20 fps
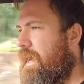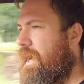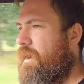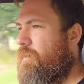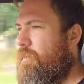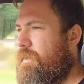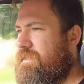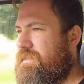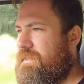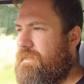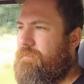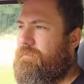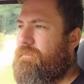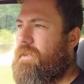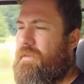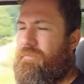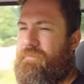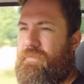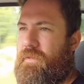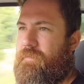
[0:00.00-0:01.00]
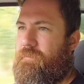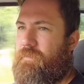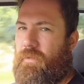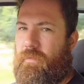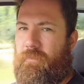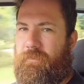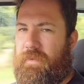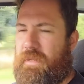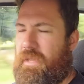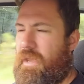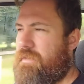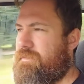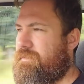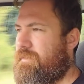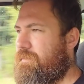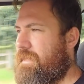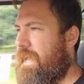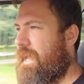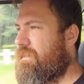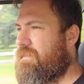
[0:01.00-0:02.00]
We did a few little videos
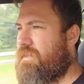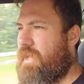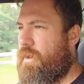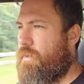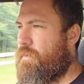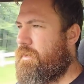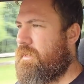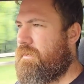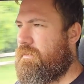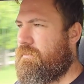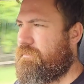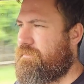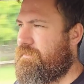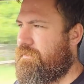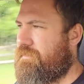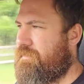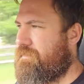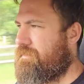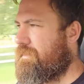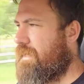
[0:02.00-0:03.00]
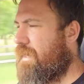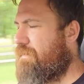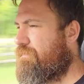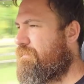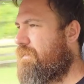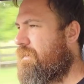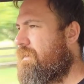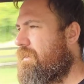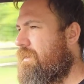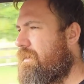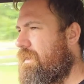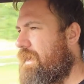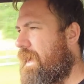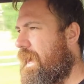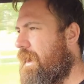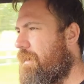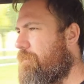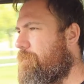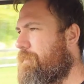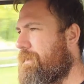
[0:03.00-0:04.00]
on that, lowering it and all sorts of stuff.
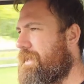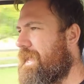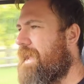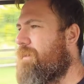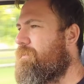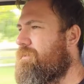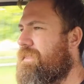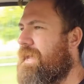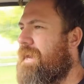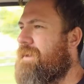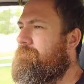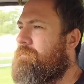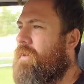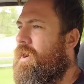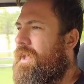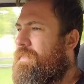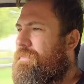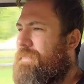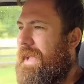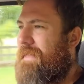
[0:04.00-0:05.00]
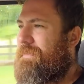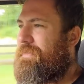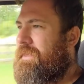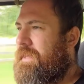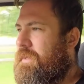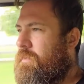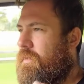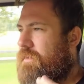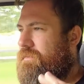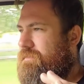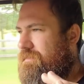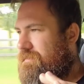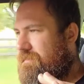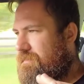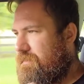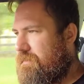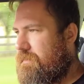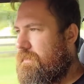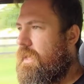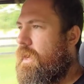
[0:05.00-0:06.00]
But yeah, with that in mind, that thing was
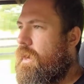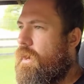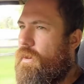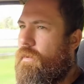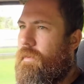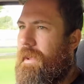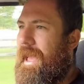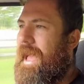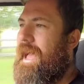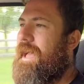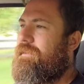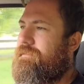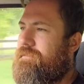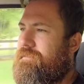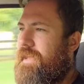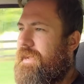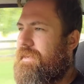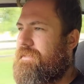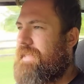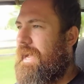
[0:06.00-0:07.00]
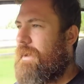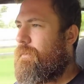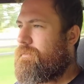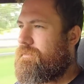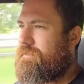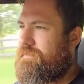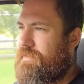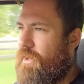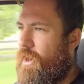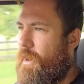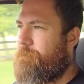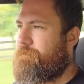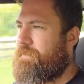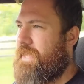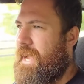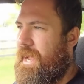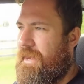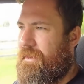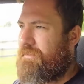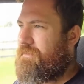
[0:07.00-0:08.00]
slow as, like, that was topped
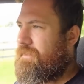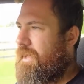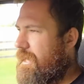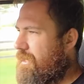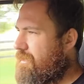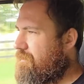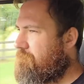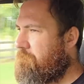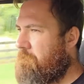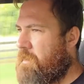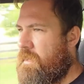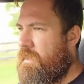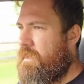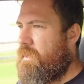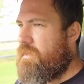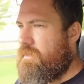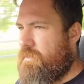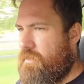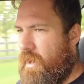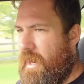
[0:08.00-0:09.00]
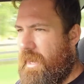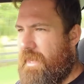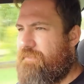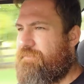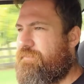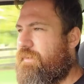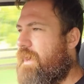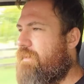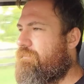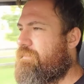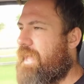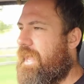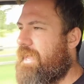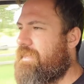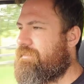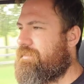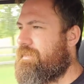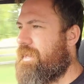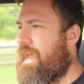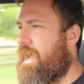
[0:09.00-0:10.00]
out at like 95
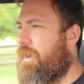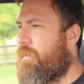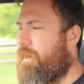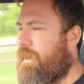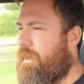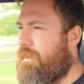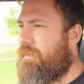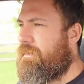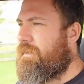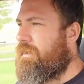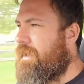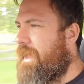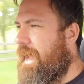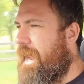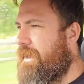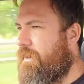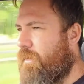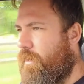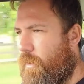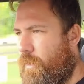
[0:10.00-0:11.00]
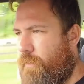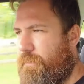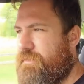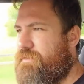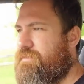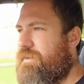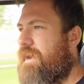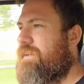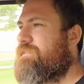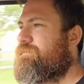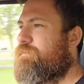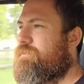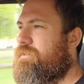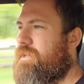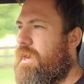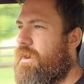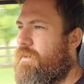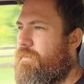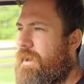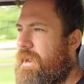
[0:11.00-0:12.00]
k's an hour, and all the trucks would
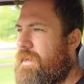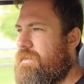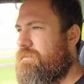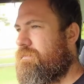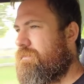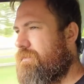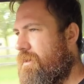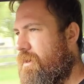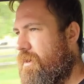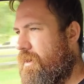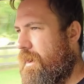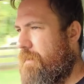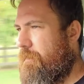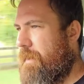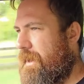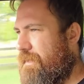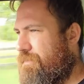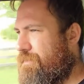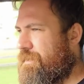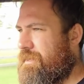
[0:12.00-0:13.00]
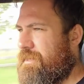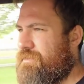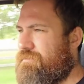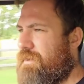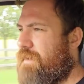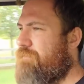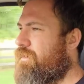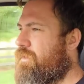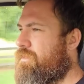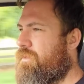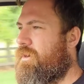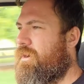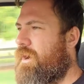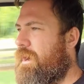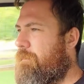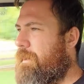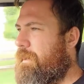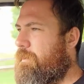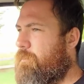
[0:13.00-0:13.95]
go around you on the highway. I think I drove it on the highway